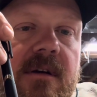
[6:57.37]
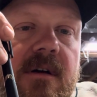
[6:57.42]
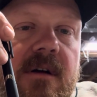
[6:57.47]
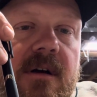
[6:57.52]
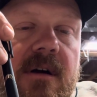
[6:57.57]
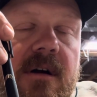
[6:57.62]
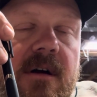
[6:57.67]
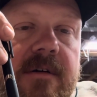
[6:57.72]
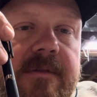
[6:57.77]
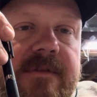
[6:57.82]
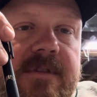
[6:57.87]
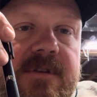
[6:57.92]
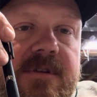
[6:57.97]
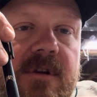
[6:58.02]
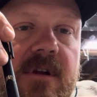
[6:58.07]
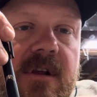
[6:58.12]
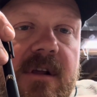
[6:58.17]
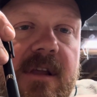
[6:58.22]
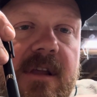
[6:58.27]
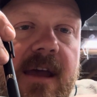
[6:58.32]
of the
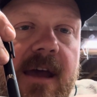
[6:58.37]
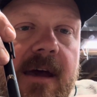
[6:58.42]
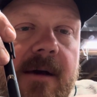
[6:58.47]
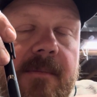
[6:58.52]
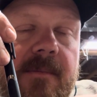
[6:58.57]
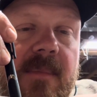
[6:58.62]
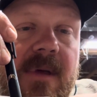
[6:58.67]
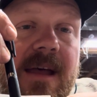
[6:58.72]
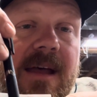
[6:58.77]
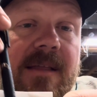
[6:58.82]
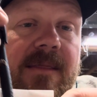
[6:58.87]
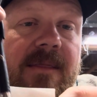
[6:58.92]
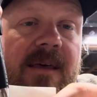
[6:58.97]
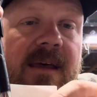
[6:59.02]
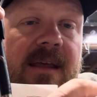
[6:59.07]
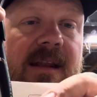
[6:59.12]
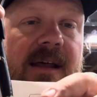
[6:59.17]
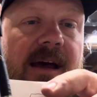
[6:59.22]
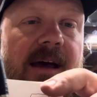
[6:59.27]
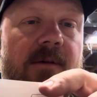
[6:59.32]
turret cap, and
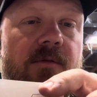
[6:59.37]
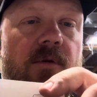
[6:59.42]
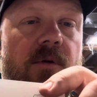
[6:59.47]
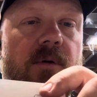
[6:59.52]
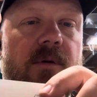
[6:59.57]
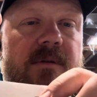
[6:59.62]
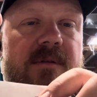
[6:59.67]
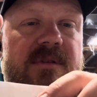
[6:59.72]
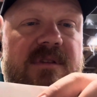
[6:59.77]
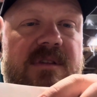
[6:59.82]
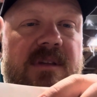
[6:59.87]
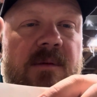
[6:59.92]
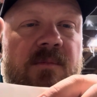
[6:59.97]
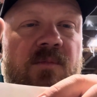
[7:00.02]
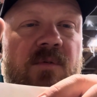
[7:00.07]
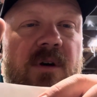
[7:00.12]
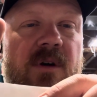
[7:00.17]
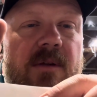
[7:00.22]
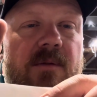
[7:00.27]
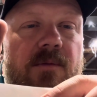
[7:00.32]
then I will
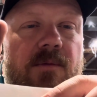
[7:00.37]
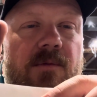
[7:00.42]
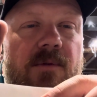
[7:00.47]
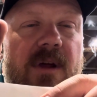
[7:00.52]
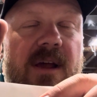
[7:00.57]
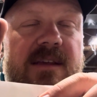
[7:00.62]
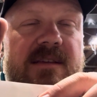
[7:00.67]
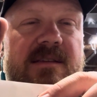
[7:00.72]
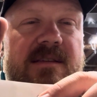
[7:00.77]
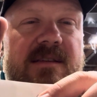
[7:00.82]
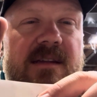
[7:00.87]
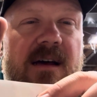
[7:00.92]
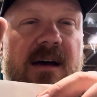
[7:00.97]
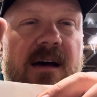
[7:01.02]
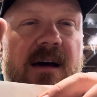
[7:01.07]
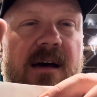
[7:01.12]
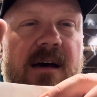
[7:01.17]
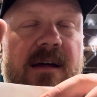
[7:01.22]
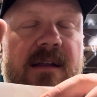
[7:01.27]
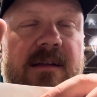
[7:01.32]
somewhat rest
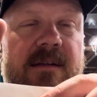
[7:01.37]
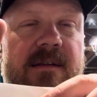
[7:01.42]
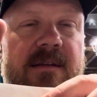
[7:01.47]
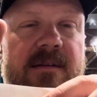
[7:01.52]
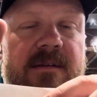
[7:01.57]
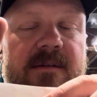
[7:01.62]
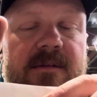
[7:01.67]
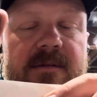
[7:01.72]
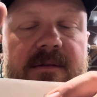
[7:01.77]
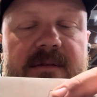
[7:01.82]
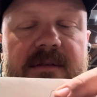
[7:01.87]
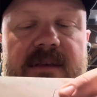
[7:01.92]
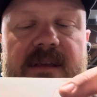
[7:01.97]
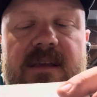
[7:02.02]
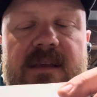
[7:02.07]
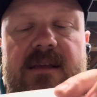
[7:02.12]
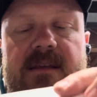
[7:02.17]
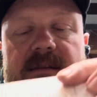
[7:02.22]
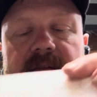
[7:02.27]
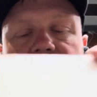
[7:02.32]
on
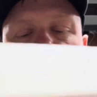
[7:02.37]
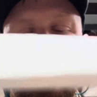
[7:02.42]
the